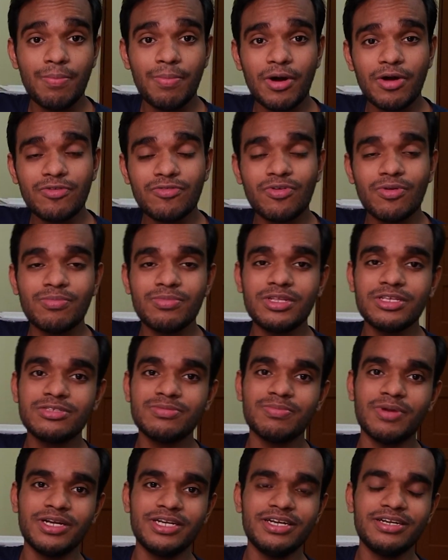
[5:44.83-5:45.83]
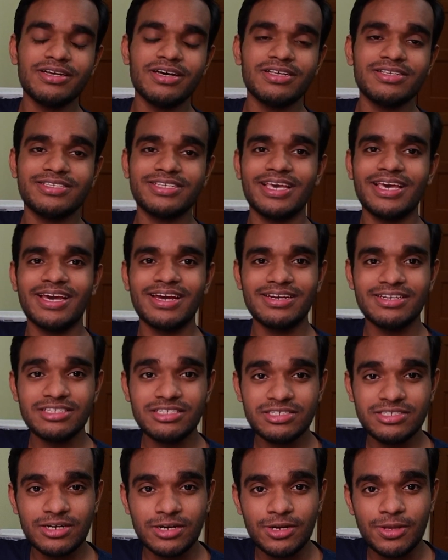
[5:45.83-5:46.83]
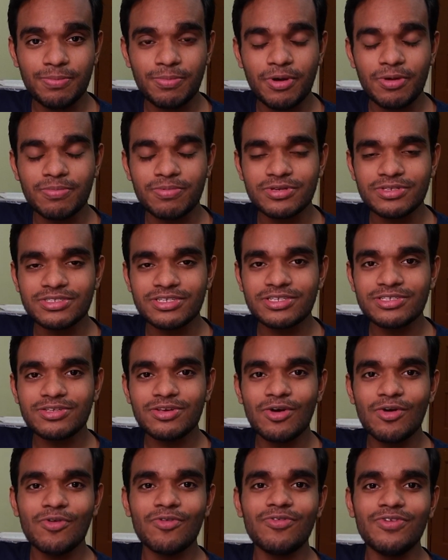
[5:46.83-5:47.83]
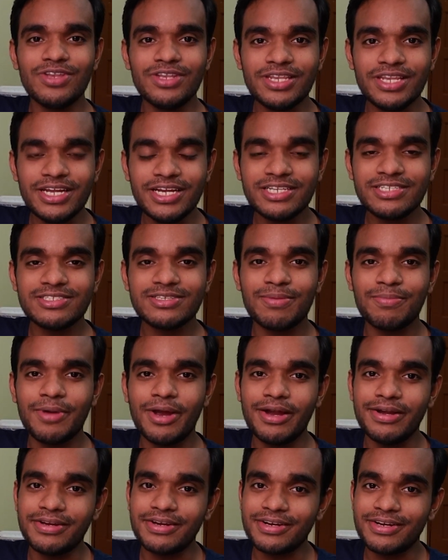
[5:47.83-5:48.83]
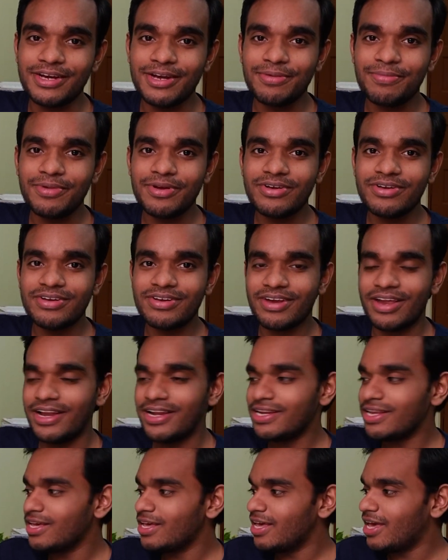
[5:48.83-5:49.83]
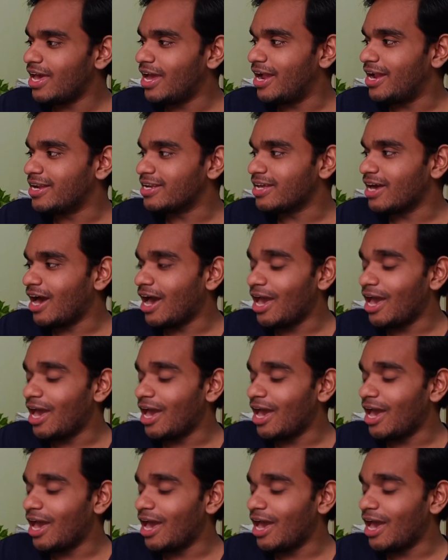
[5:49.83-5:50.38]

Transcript: apart from this multitasking and study purposes, we need some entertainment, right? And